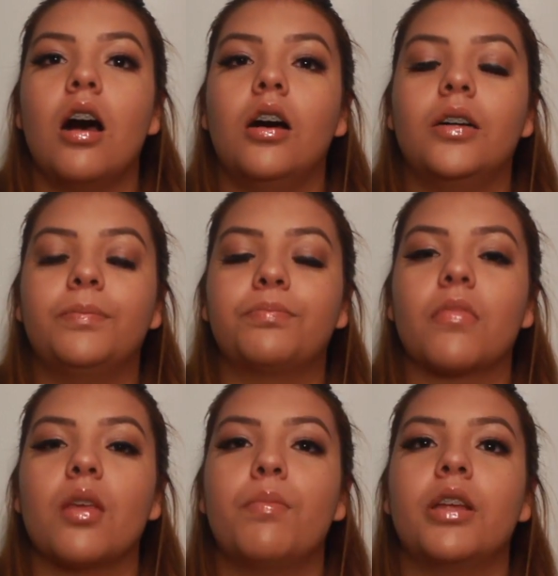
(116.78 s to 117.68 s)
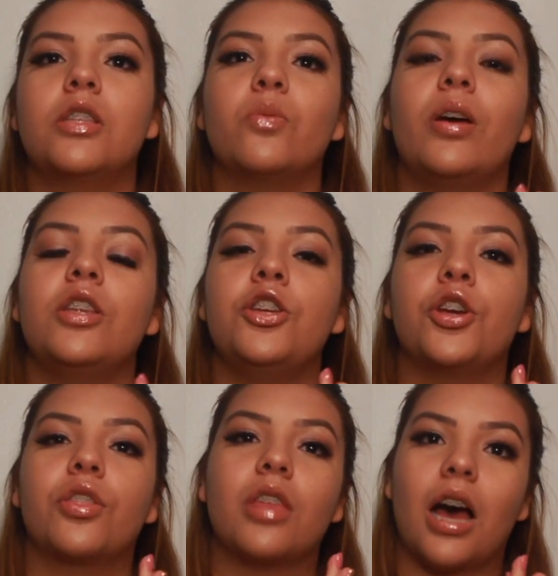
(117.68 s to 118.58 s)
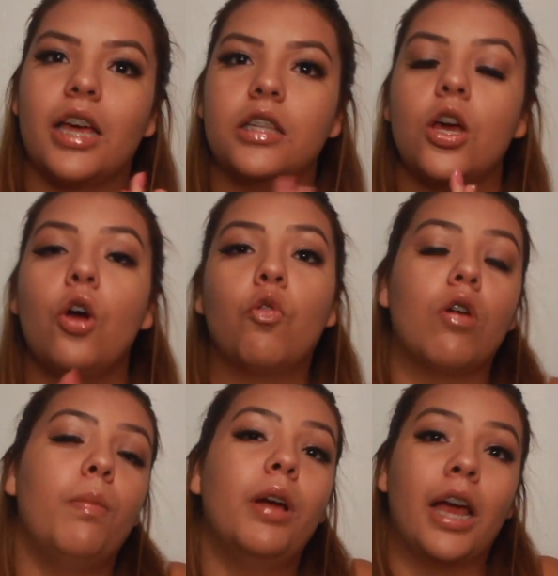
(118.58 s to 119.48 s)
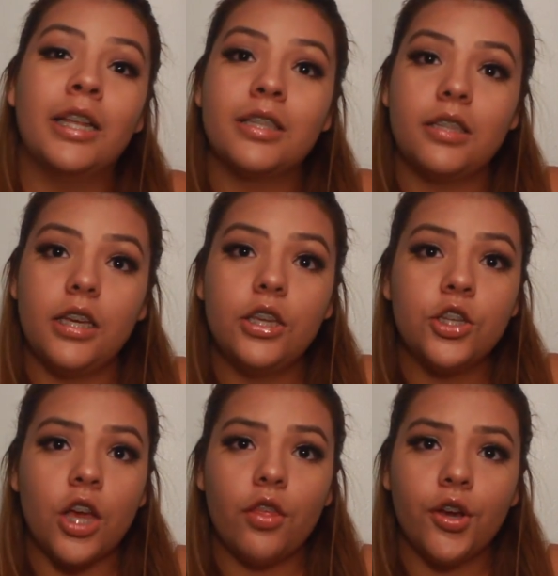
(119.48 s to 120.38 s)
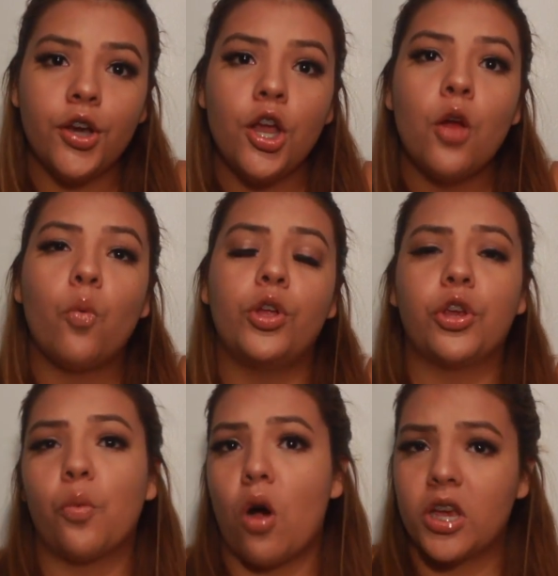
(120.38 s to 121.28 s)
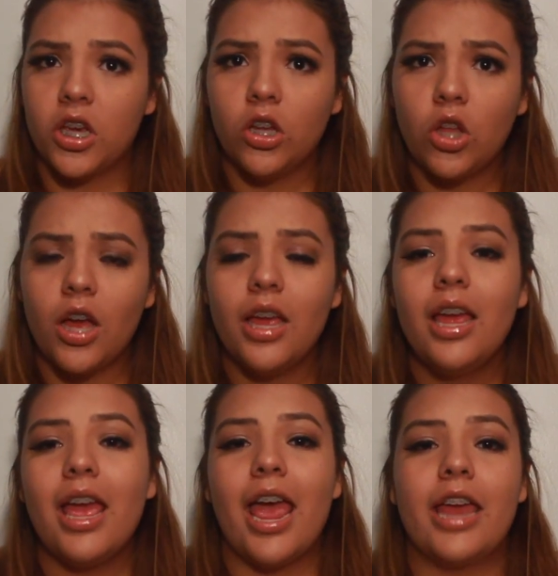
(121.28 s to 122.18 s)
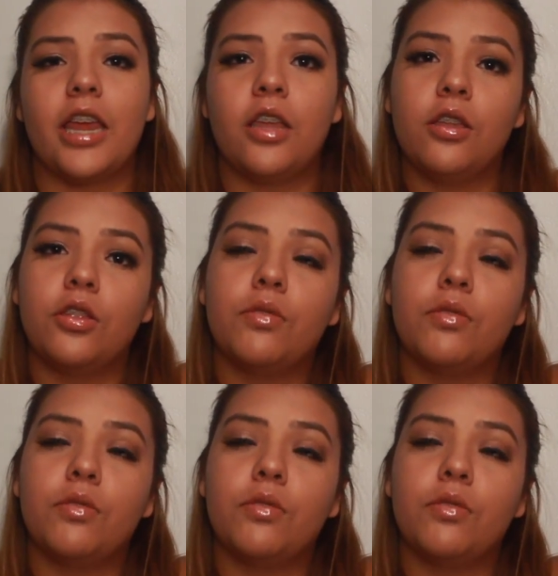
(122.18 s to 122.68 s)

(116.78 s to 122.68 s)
But it's when your thighs rub against each other when you're walking a lot, and in